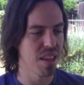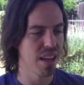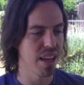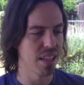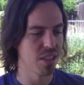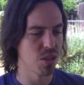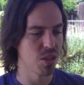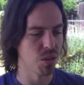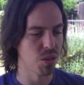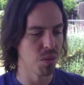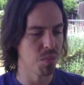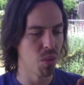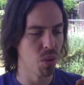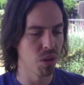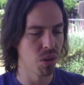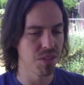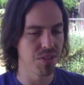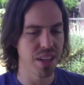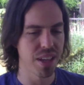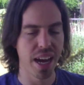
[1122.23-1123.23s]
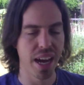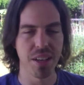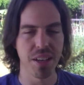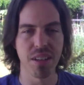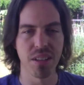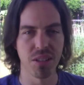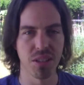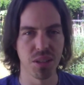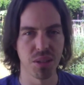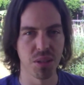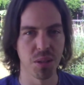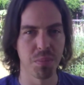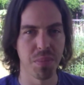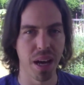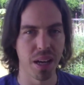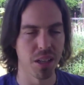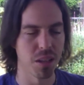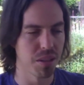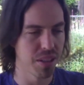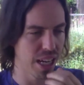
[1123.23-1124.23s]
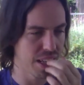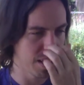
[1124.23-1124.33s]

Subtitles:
So the more of that you can do, the better.